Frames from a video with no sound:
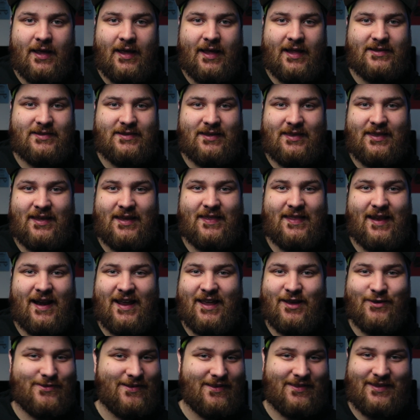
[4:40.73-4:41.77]
It's the thing that I
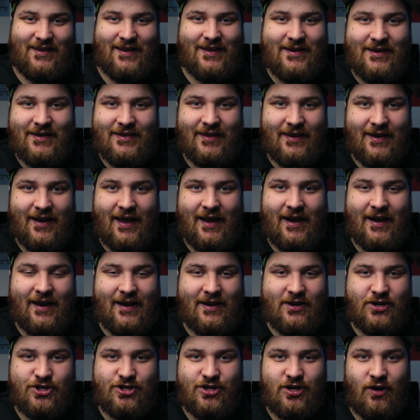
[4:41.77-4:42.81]
use at the end of the night
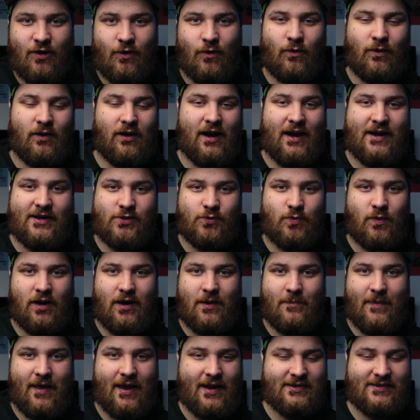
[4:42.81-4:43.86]
at a show where I just want
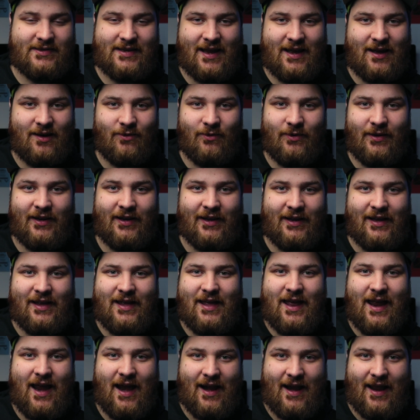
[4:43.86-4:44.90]
to make sound,
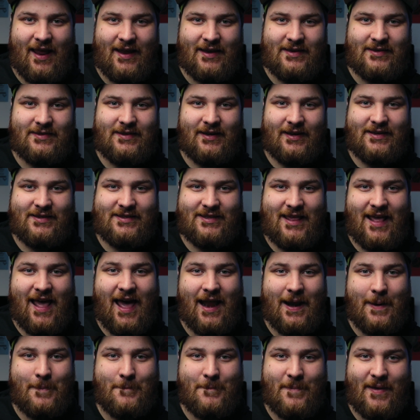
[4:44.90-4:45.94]
and it does
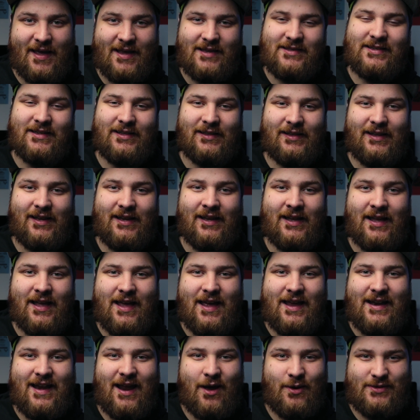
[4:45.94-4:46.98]
that amazingly.
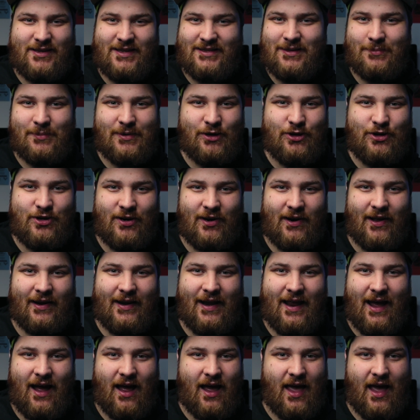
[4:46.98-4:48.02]
Now, is that something you turn on
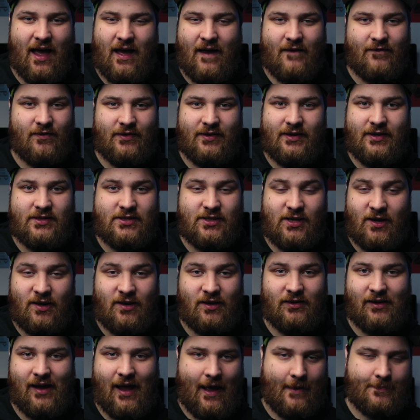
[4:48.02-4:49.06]
every
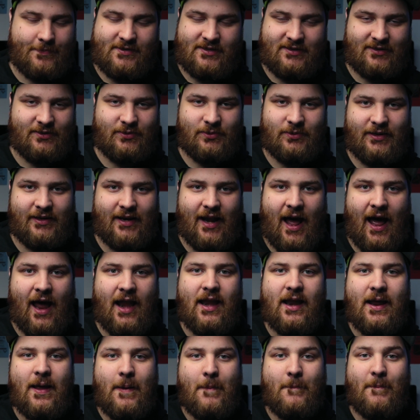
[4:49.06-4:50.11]
song? Absolutely not.
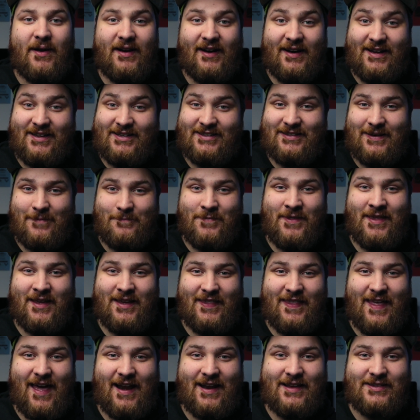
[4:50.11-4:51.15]
But it is
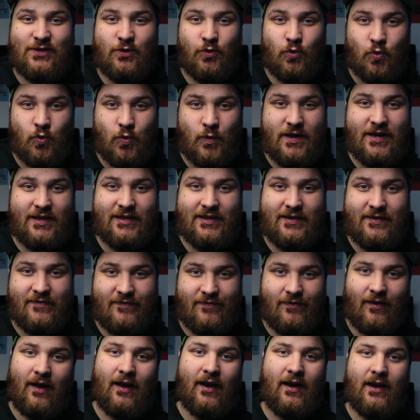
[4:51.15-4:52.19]
something that is really
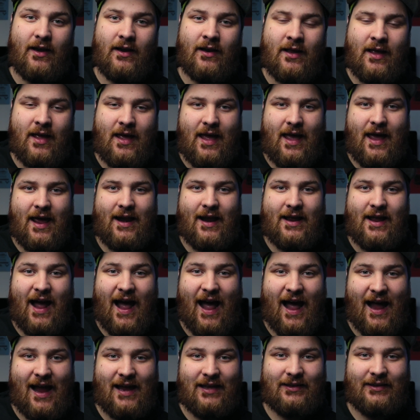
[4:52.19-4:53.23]
fun And I
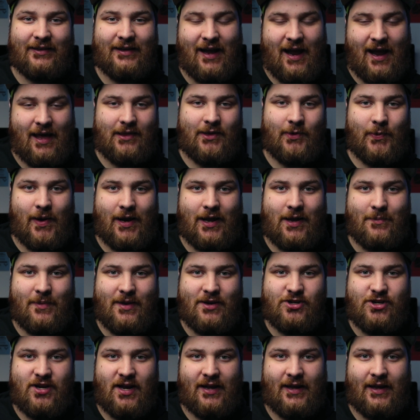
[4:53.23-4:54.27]
highly, highly
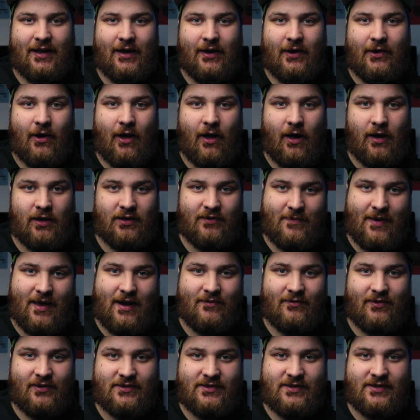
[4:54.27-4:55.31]
recommend checking out all of
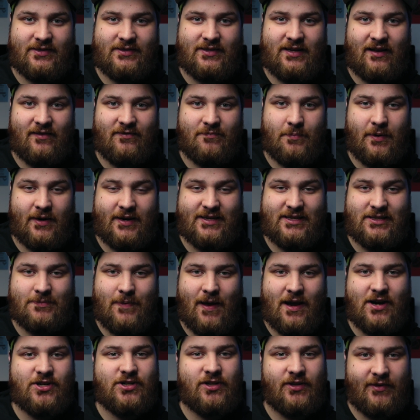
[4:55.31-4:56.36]
Matoverse's stuff, but
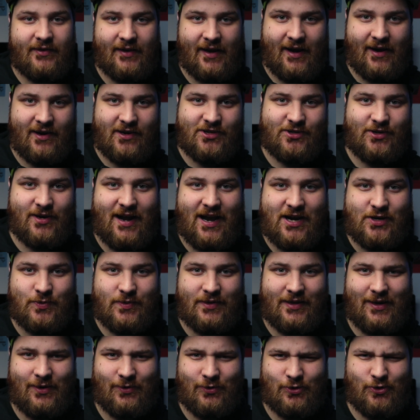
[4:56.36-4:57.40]
especially the Airtrack
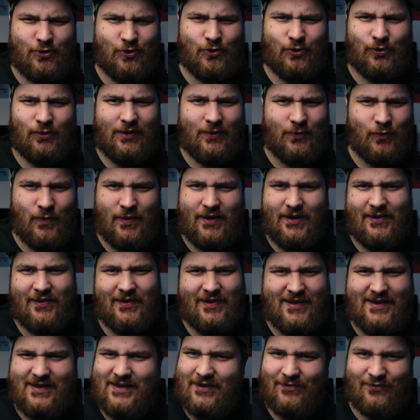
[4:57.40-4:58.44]
with how cool and weird
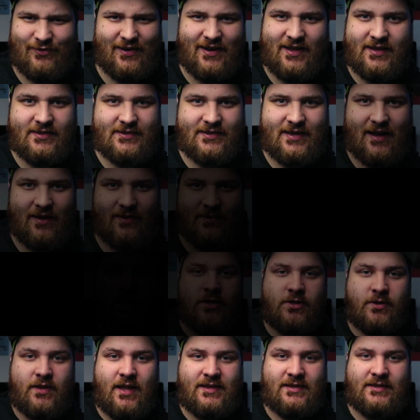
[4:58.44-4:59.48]
and different it sounds.
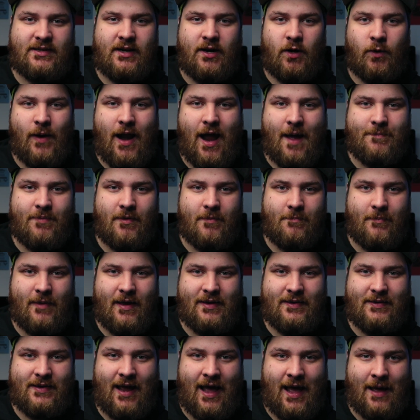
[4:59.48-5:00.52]
So that's gonna wrap up my
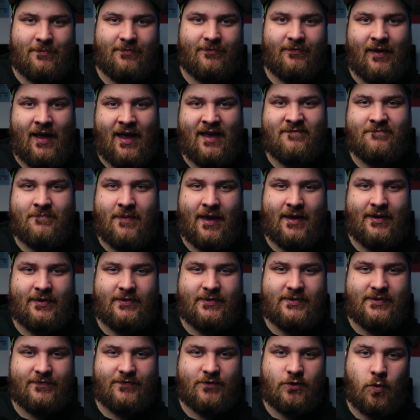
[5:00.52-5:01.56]
top 5
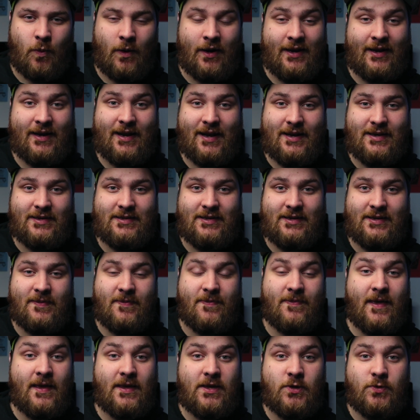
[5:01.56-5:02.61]
pedals of 2019.
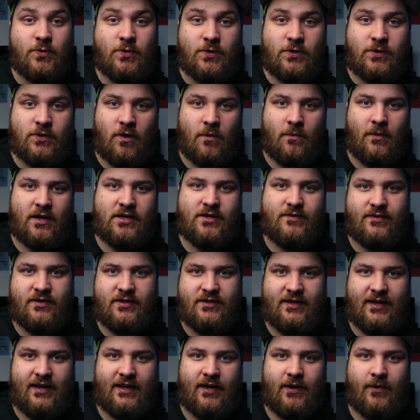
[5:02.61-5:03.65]
Thank you so much for
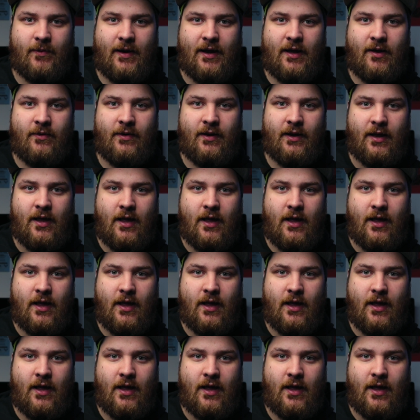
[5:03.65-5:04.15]
sticking around.